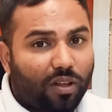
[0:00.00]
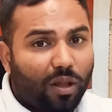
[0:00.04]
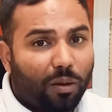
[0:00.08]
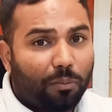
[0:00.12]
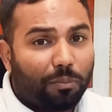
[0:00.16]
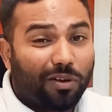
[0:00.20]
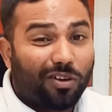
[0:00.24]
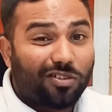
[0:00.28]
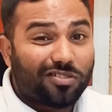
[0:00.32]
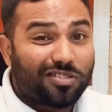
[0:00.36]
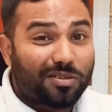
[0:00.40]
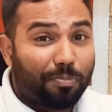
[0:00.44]

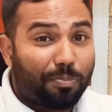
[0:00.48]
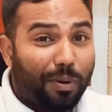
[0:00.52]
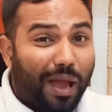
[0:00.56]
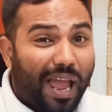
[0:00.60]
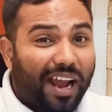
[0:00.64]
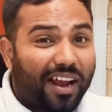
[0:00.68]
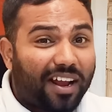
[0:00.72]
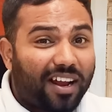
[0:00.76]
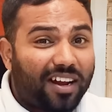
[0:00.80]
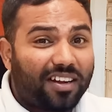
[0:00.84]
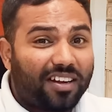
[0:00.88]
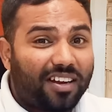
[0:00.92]
because the
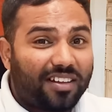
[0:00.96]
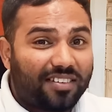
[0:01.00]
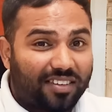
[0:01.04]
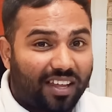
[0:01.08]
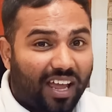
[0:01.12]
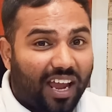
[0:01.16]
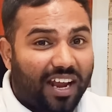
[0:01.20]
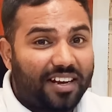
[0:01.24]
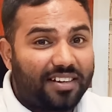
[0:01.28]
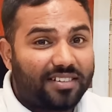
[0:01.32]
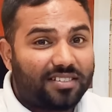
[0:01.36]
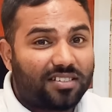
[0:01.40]
backend
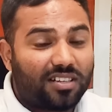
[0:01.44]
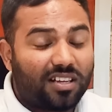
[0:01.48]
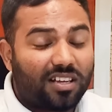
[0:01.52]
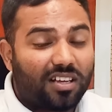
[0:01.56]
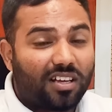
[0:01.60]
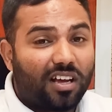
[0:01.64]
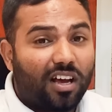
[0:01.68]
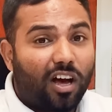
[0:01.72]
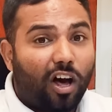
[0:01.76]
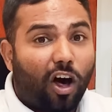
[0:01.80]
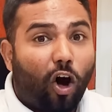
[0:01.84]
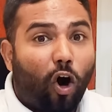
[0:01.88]
decides
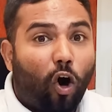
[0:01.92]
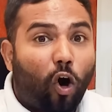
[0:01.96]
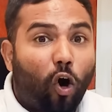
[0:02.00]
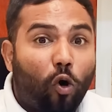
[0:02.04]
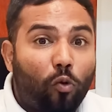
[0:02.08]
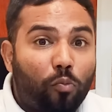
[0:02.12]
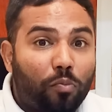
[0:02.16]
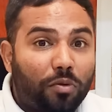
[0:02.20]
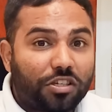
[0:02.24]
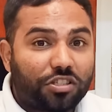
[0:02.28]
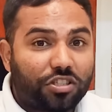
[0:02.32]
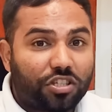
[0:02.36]
how
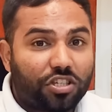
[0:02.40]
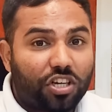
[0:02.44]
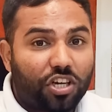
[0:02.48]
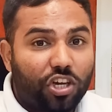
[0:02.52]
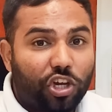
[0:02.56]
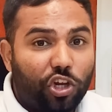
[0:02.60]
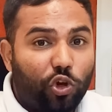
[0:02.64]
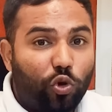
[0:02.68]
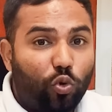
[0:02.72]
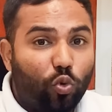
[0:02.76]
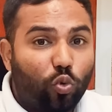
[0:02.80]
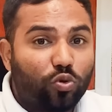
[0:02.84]
much
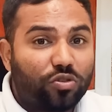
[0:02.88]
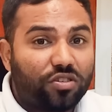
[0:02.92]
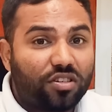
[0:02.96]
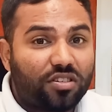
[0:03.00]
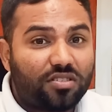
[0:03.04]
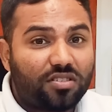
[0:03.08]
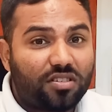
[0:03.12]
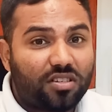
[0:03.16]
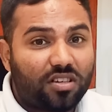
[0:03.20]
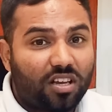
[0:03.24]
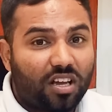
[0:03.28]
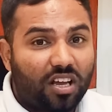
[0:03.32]

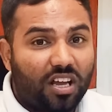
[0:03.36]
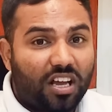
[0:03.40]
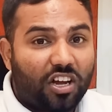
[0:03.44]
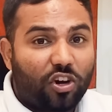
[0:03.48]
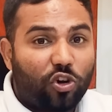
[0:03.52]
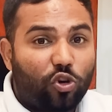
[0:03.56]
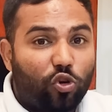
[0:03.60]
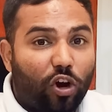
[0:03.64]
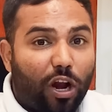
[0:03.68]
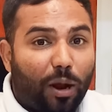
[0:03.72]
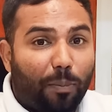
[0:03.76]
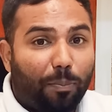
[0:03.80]
users
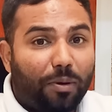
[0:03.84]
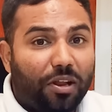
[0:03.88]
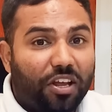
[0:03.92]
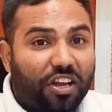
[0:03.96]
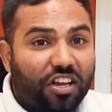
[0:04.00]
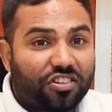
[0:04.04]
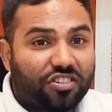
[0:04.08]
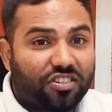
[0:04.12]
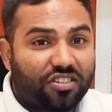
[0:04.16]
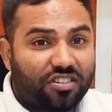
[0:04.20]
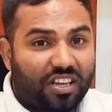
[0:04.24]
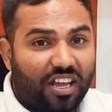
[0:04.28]
your
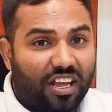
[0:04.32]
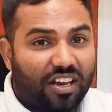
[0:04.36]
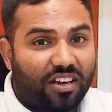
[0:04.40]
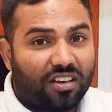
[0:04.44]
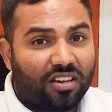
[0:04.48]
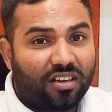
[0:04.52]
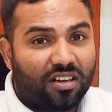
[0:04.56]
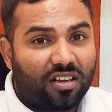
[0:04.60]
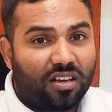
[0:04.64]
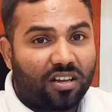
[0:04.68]
application can